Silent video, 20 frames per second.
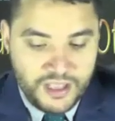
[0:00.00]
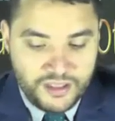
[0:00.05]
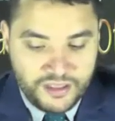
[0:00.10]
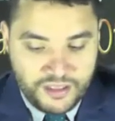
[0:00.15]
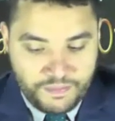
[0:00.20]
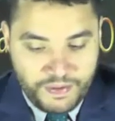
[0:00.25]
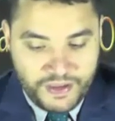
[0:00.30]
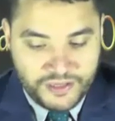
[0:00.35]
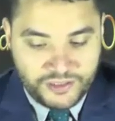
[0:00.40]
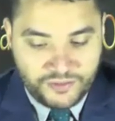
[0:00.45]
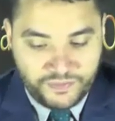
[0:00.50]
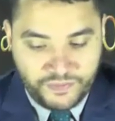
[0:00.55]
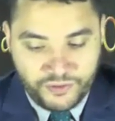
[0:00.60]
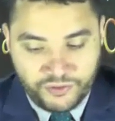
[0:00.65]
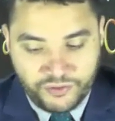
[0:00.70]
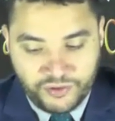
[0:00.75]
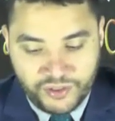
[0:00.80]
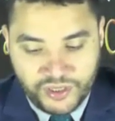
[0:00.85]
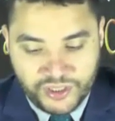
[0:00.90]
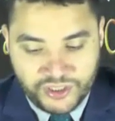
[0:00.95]
The best of
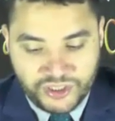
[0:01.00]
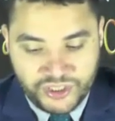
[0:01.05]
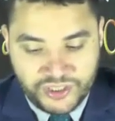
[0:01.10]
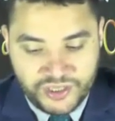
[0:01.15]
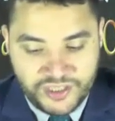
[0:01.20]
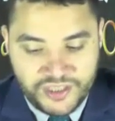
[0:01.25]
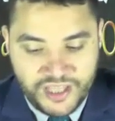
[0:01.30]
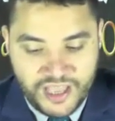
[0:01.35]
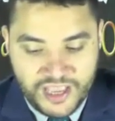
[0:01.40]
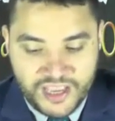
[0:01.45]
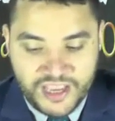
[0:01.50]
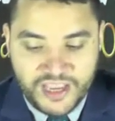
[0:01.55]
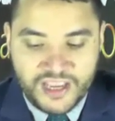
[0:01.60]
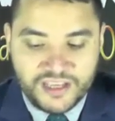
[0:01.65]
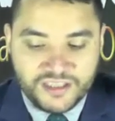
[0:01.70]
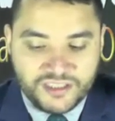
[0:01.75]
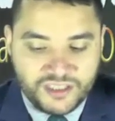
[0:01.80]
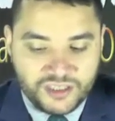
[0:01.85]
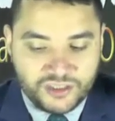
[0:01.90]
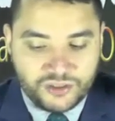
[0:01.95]
your religion is the
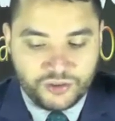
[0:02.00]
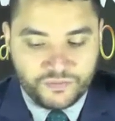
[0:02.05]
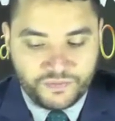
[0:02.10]
easiest